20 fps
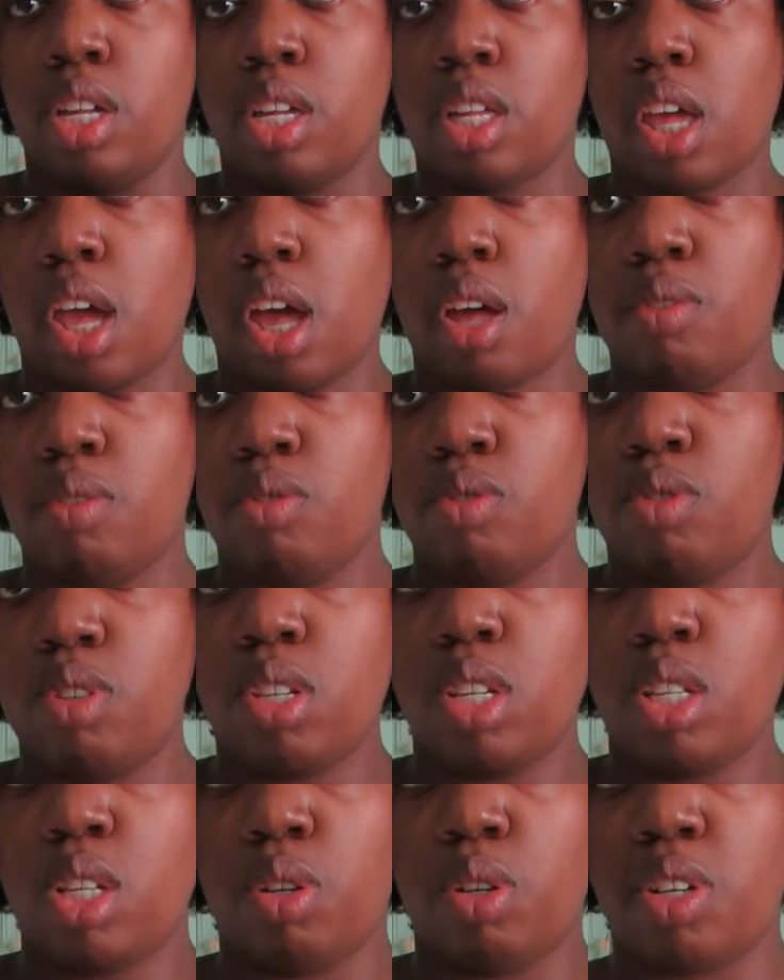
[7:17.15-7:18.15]
Yeah, just
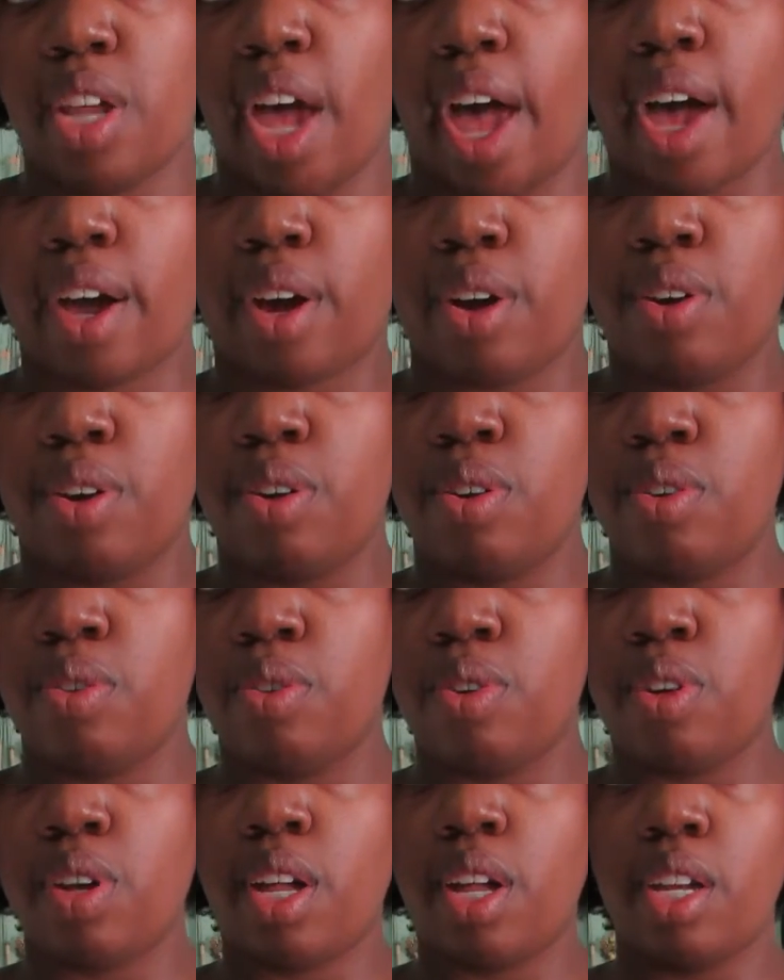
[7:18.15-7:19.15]
a little tack.
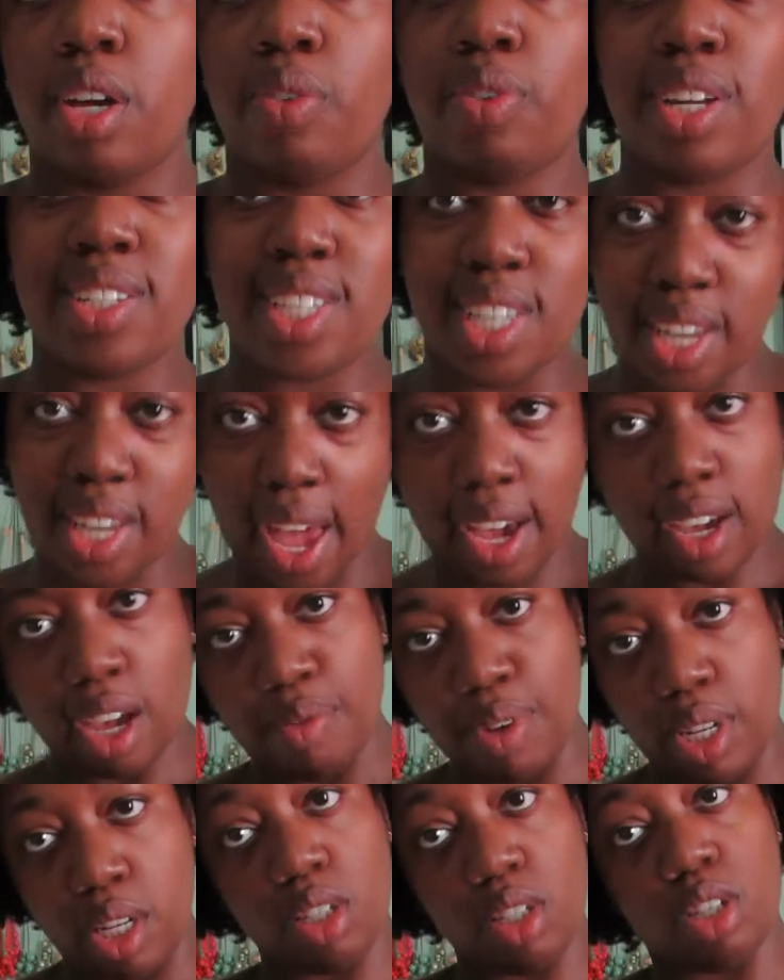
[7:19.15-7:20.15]
And when I say tack, I
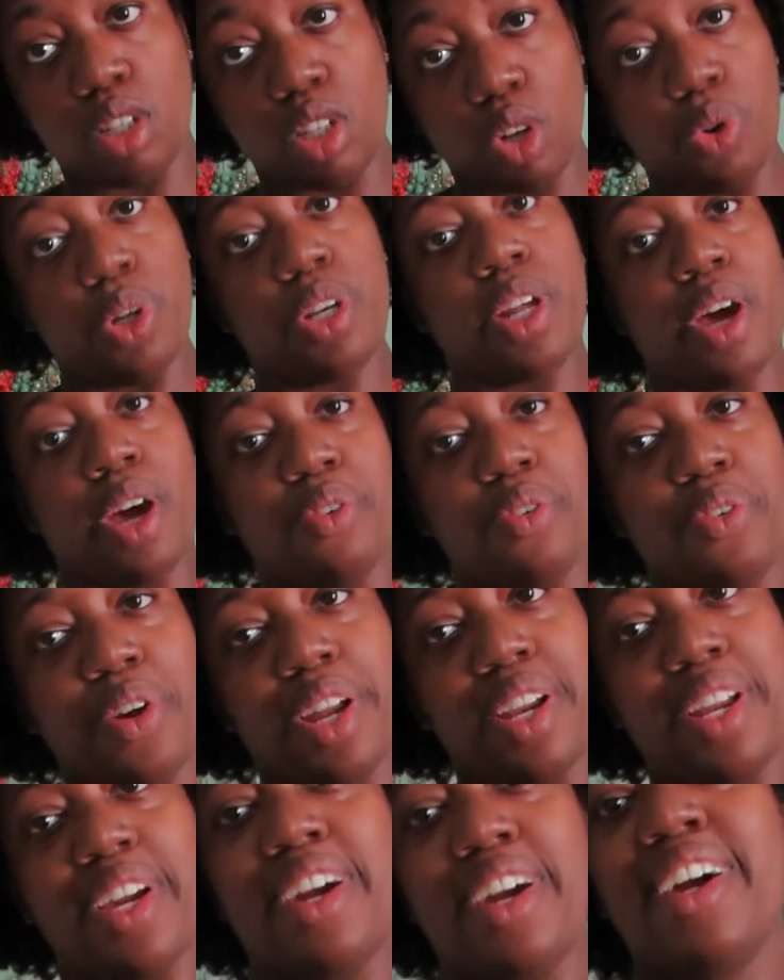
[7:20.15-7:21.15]
mean to sew it down
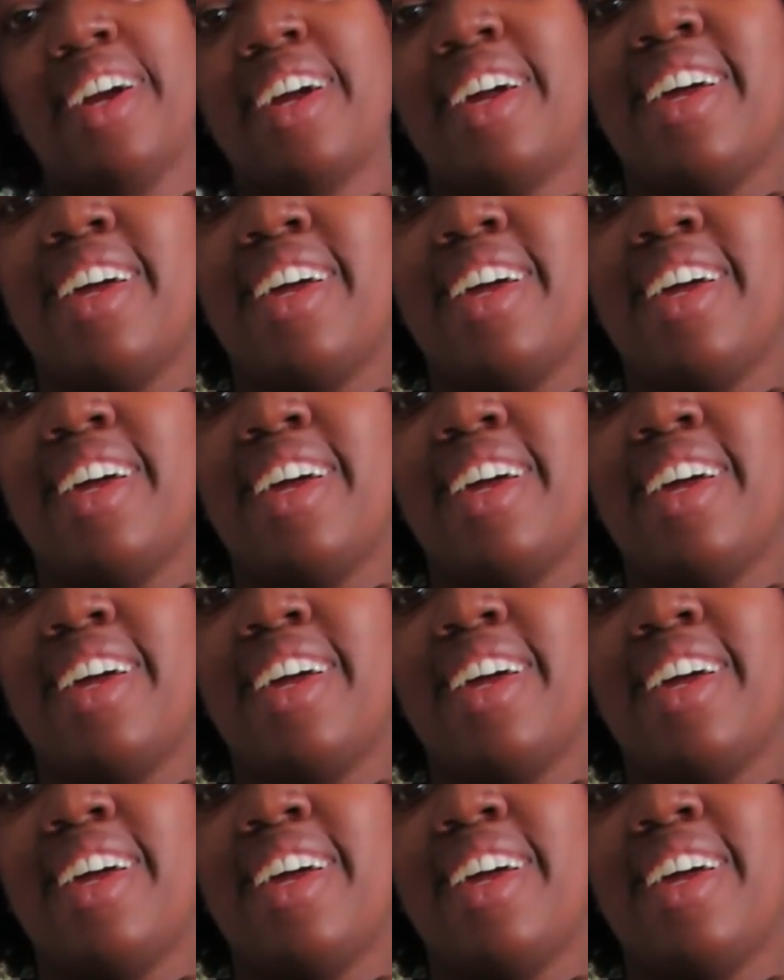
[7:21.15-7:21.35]
right here.